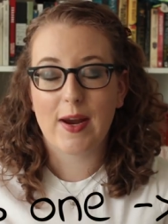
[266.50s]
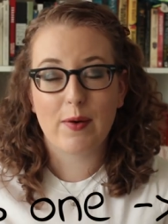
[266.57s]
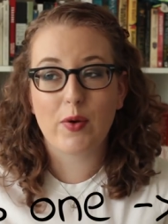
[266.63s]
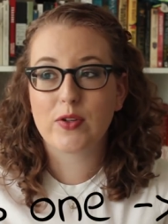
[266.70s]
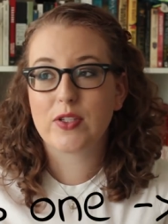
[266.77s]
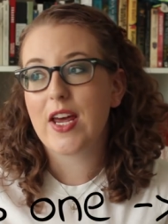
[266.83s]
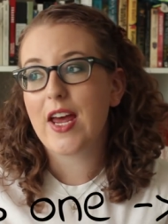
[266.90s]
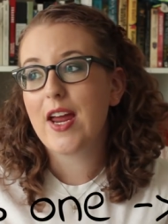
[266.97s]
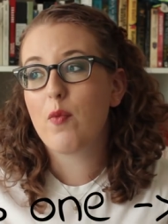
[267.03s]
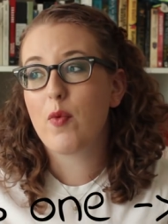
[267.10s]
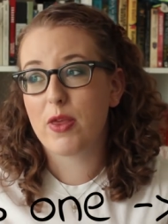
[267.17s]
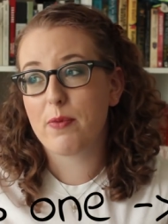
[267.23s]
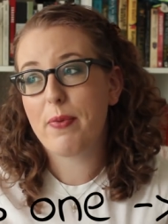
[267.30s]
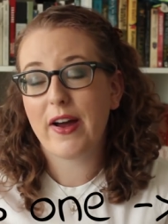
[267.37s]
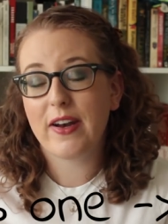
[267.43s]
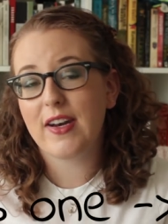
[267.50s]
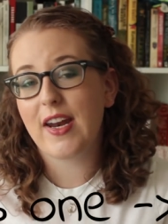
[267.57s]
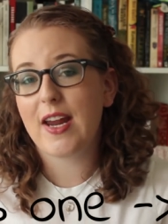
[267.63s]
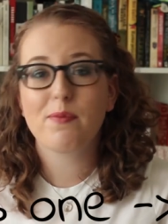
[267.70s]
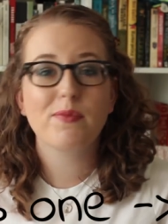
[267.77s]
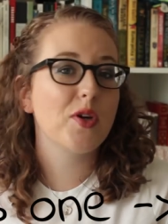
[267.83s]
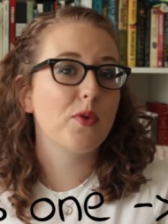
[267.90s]
a rosé with a pun
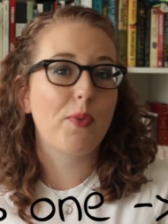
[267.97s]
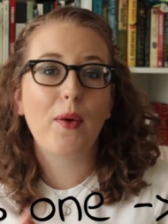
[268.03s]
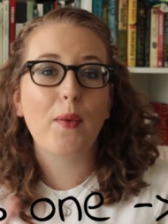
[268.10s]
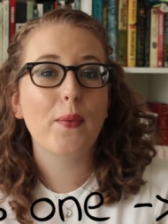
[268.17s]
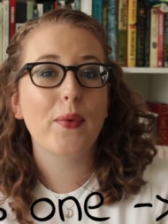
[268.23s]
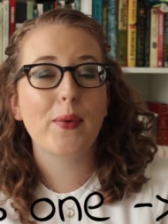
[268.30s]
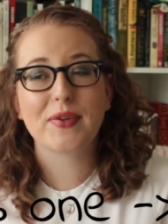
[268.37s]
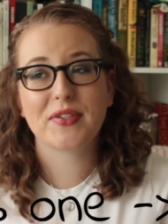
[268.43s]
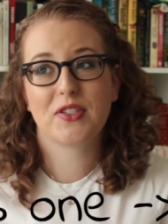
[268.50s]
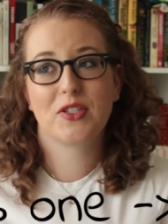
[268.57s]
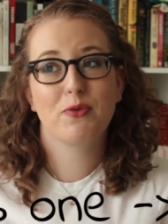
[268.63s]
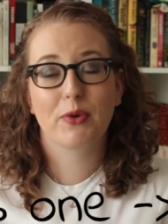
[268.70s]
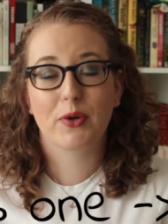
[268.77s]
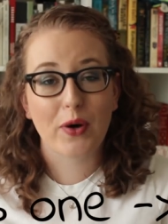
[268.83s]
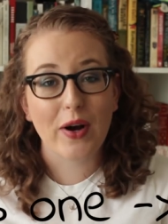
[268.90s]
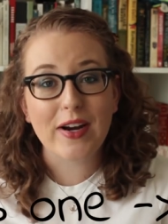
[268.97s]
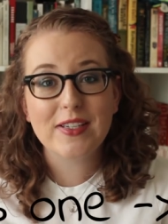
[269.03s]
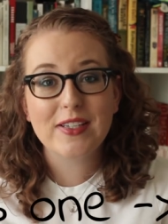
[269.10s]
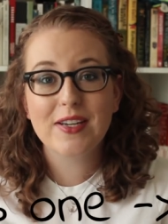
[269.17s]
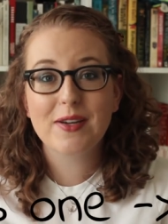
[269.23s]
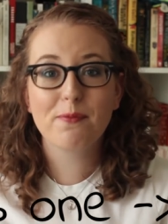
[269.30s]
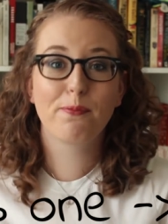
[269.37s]
name, so it probably wasn't super
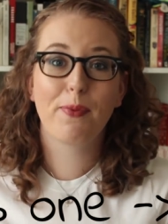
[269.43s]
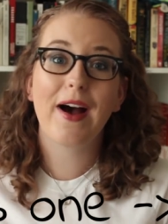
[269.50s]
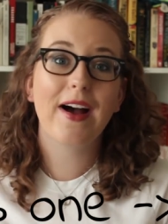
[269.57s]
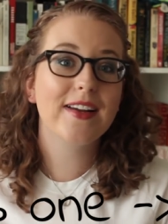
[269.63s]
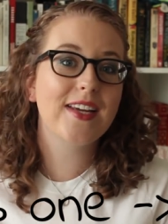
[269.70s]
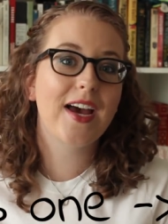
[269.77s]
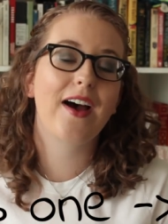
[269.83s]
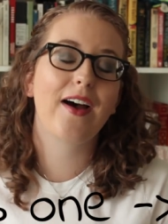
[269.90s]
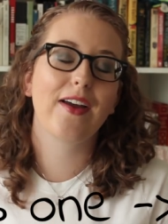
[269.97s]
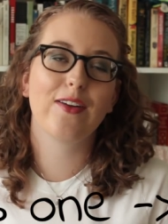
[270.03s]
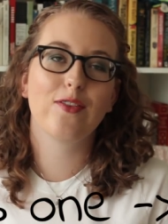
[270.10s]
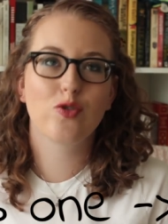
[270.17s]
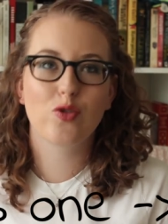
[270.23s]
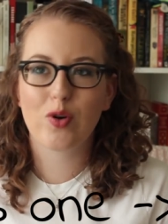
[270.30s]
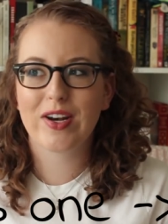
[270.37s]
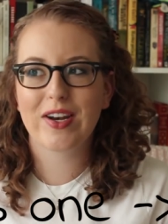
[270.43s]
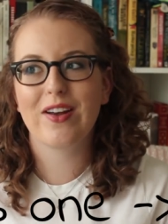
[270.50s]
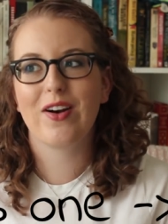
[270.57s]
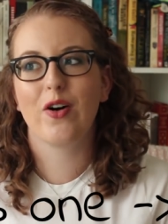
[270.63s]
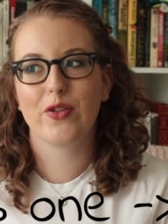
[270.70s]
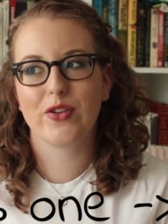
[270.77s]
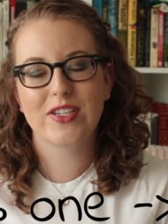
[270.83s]
great, but I enjoyed
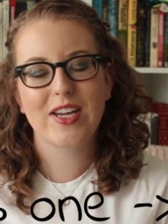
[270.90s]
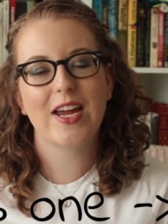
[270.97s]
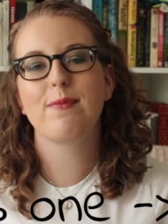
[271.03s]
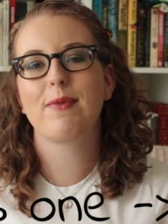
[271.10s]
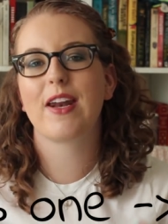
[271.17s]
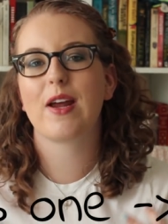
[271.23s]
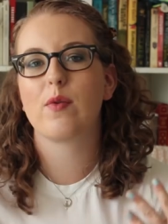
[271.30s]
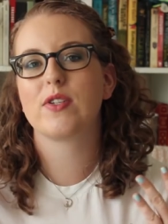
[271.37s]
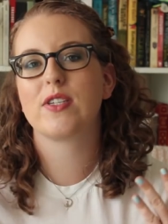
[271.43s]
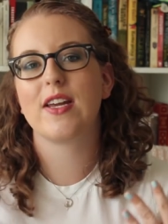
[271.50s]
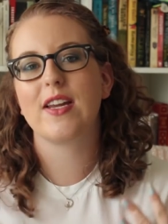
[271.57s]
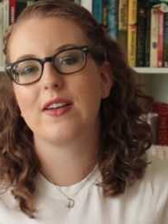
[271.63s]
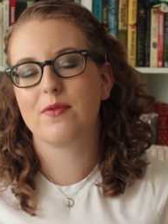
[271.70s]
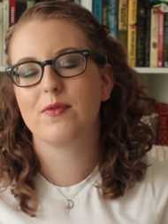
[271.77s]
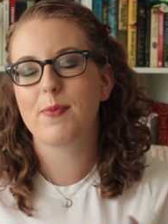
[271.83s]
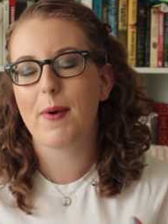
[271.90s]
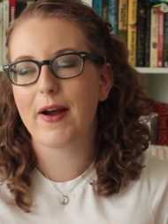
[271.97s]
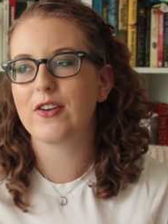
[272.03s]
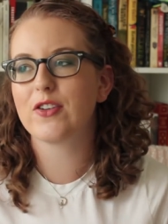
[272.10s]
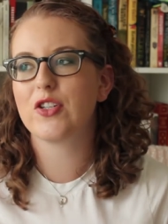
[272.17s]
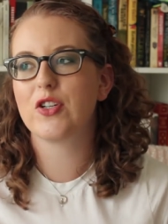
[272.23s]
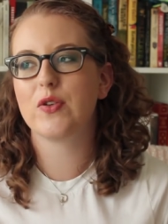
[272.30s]
it all the same, and I was
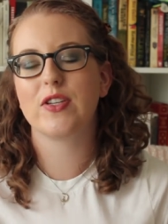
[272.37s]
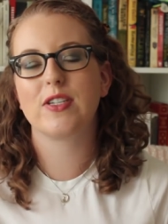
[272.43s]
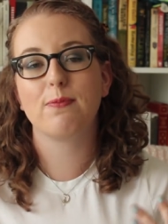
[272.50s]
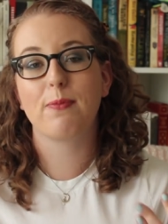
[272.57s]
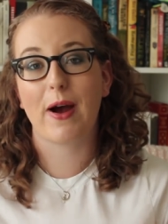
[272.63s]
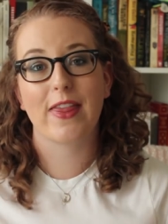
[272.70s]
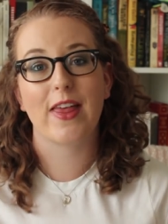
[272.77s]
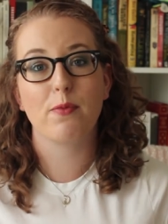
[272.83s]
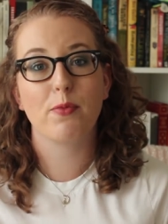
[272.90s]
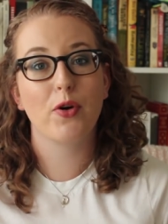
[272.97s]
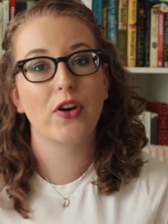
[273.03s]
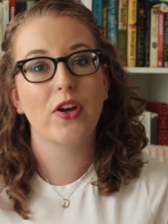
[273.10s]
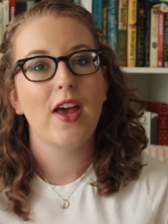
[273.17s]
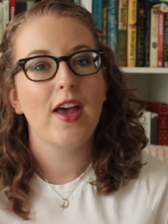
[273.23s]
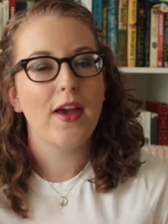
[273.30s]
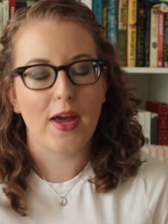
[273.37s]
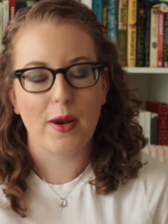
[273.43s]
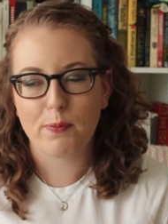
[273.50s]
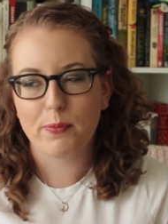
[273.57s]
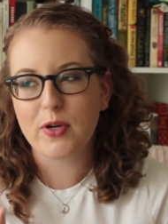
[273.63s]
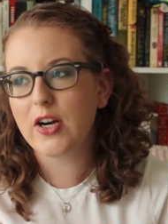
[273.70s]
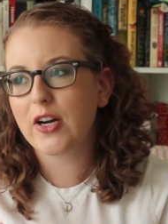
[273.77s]
inspired to do this by that book.
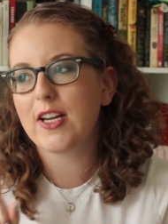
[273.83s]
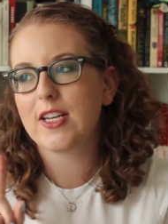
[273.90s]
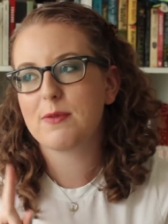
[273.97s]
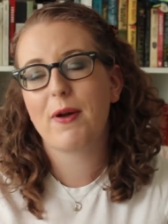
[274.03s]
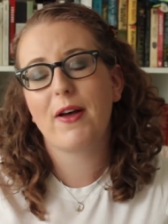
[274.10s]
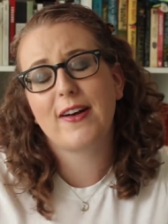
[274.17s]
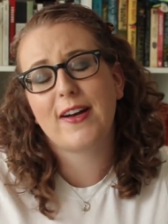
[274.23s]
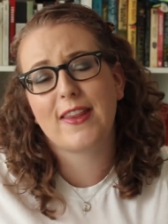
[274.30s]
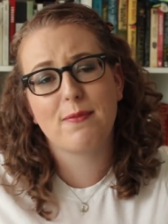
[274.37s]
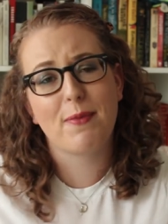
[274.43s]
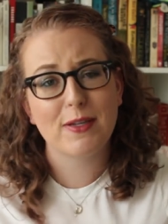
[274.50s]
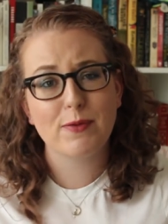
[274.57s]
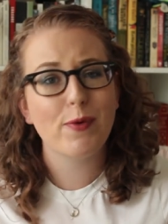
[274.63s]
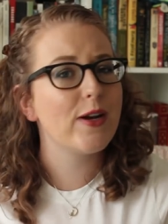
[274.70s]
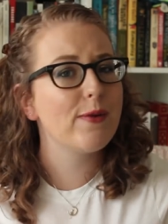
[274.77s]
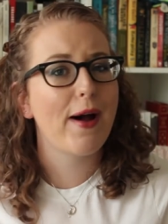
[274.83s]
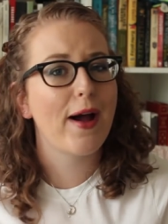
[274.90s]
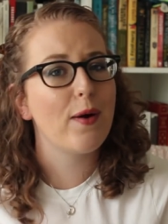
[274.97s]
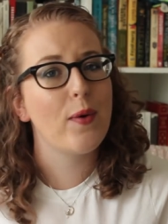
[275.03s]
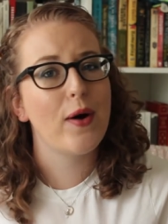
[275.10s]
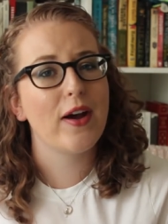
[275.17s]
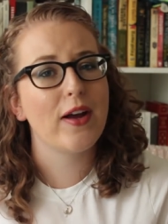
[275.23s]
And Target is probably not the best way to
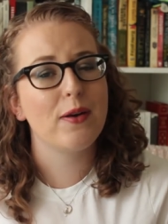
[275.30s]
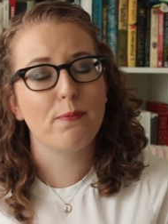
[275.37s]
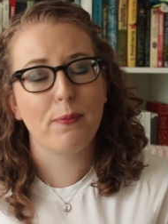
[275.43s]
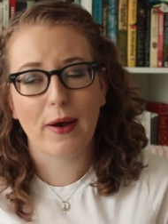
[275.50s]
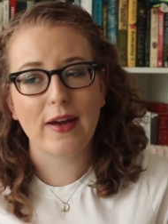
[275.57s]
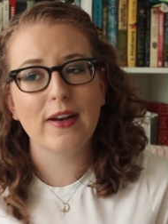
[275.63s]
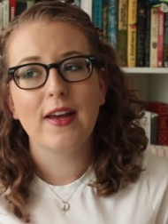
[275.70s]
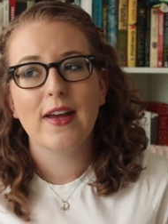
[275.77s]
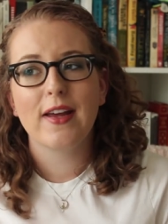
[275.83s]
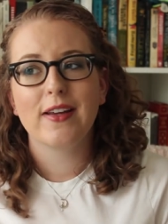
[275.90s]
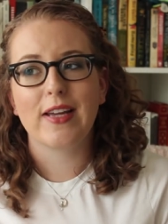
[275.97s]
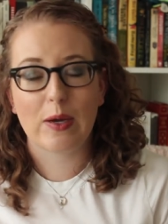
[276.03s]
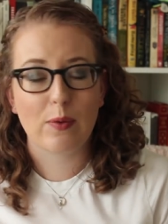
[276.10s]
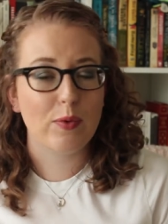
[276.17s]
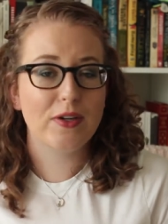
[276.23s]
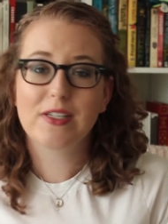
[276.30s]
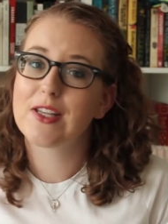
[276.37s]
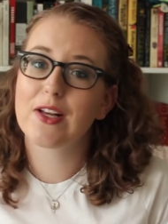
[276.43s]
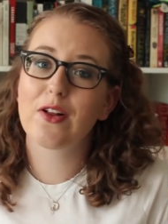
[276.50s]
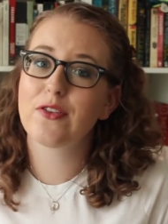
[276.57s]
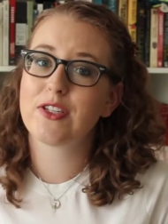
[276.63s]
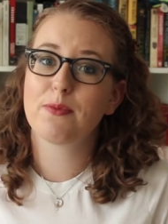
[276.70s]
buy wine, but it was
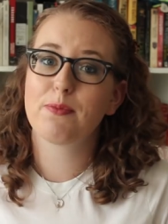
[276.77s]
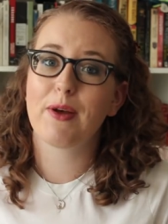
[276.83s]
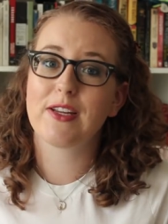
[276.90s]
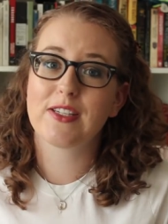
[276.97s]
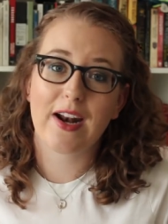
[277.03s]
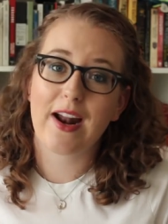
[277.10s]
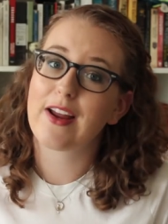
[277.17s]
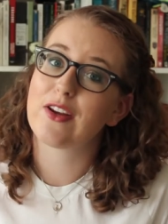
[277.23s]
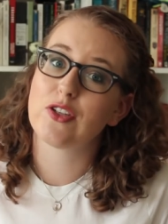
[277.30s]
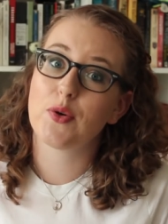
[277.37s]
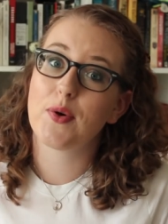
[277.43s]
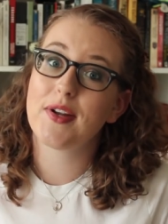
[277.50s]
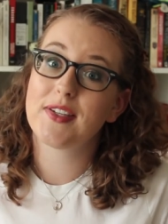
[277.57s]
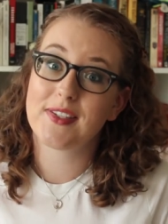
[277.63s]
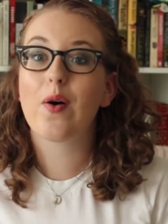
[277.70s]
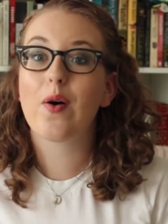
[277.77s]
the closest place that I could do it.